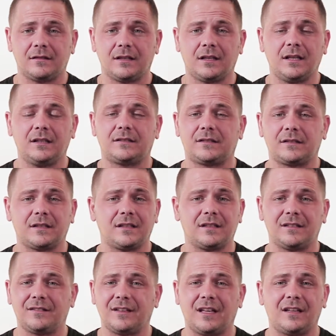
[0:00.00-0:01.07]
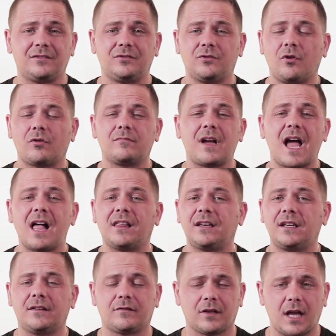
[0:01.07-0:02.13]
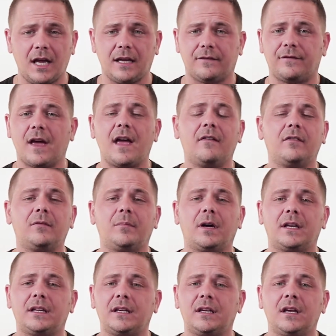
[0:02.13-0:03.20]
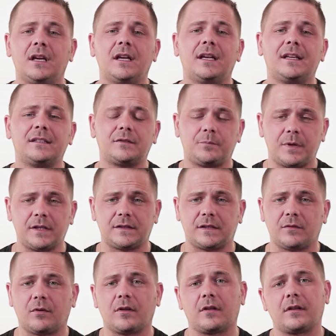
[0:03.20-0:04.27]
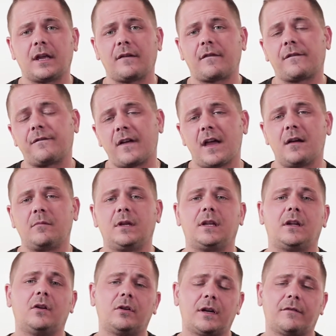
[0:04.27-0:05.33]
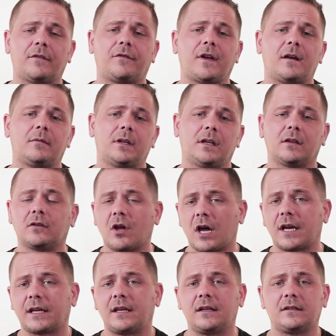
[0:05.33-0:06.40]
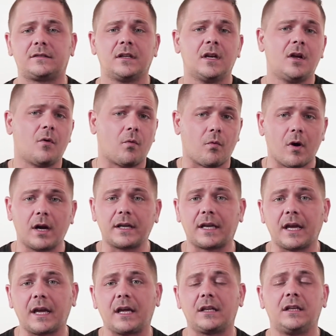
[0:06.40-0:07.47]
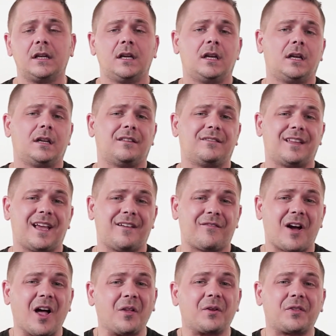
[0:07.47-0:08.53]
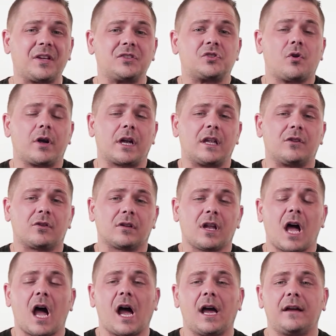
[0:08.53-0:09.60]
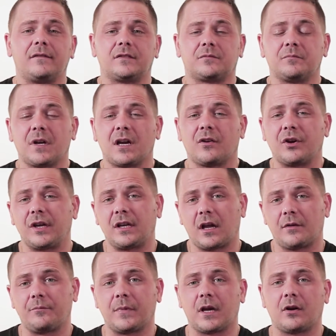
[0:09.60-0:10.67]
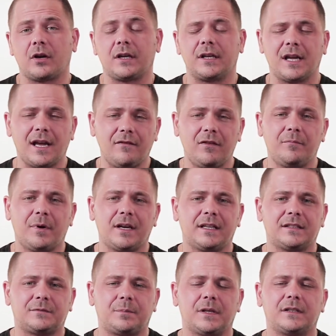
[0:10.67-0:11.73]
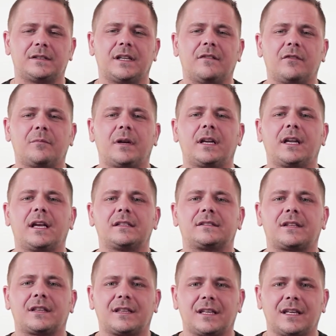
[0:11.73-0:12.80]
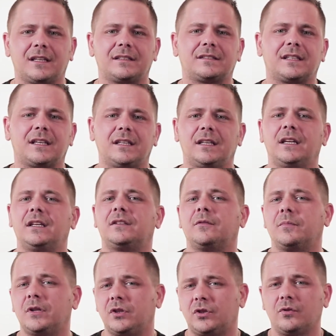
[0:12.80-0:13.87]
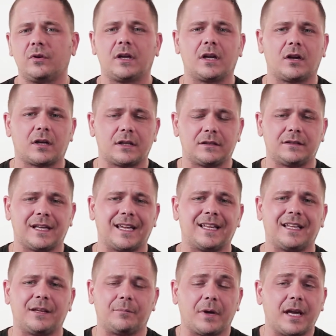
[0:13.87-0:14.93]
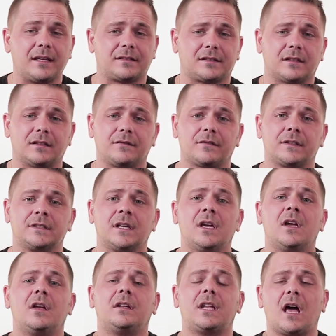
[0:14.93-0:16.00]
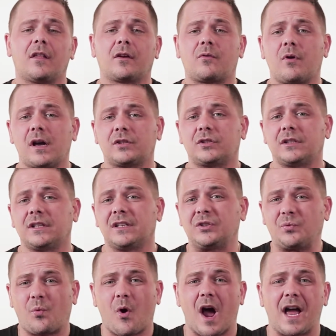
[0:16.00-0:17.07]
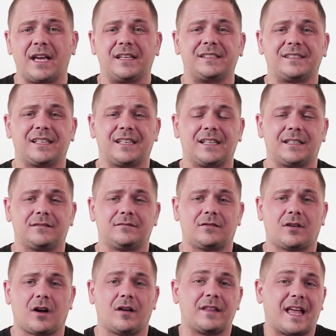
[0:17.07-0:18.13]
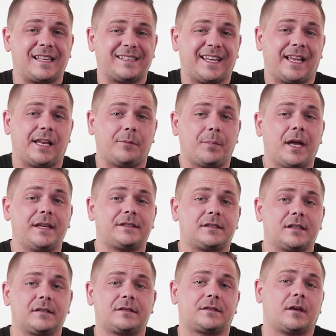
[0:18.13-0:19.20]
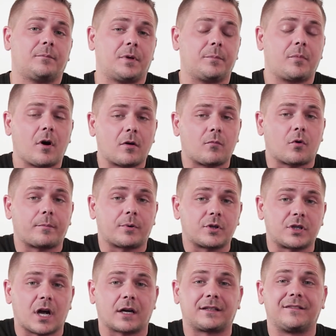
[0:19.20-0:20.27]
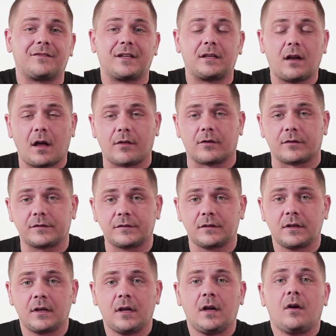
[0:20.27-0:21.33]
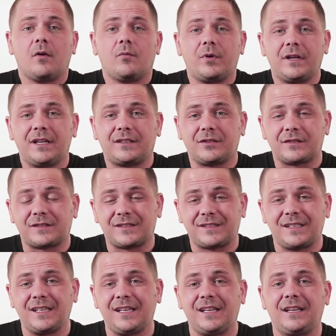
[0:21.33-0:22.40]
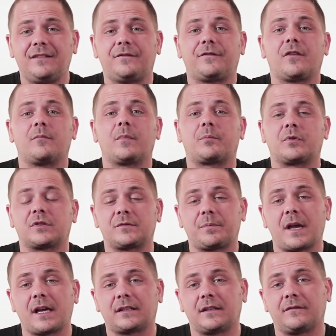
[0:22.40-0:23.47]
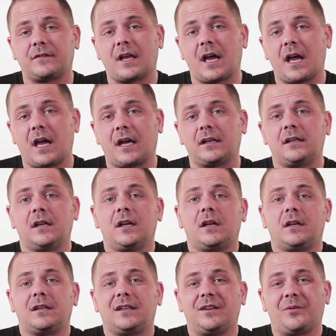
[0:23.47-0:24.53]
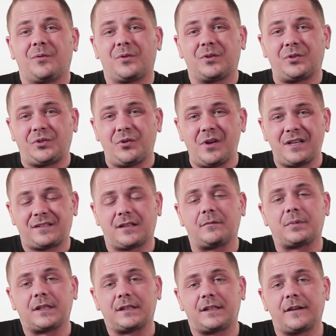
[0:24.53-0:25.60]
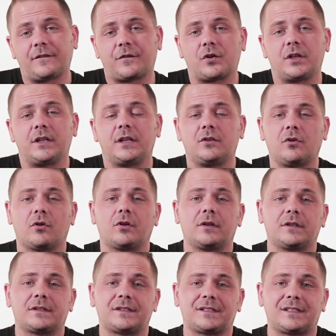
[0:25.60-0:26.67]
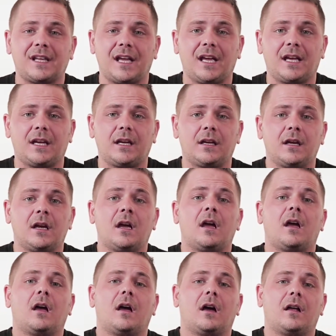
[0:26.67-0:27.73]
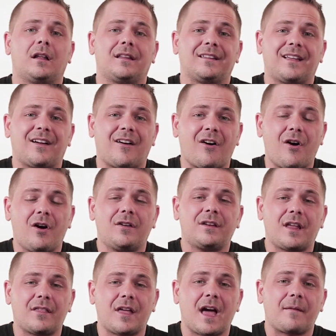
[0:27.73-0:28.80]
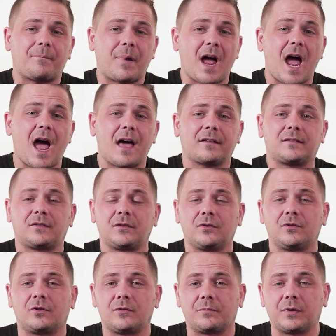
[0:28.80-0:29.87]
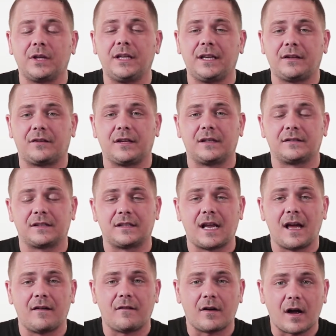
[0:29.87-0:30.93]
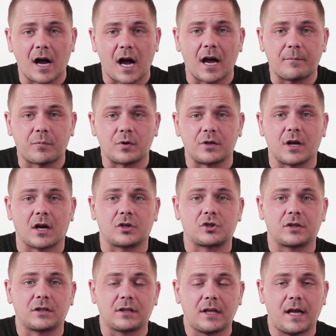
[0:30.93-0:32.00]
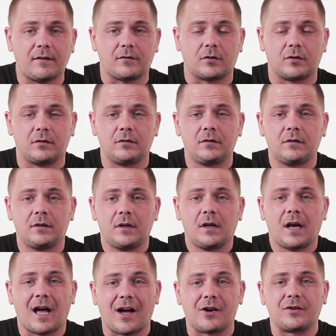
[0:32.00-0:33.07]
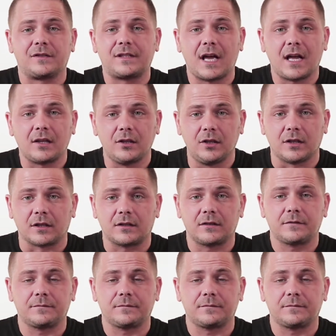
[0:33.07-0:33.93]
It's a normality of life. Everybody is busy, whether they have a family, they don't have a family, a lot of kids, one kid, they have other things going in their lives, married, unmarried. Everybody's busy. Everybody has things they need to be doing on a daily basis. Now the question is, why is it on that daily basis some people are more productive than others? We need to see from a perspective that, you know, they're doing something different in order to stay on that path to completing things and have a high production level. How does that look?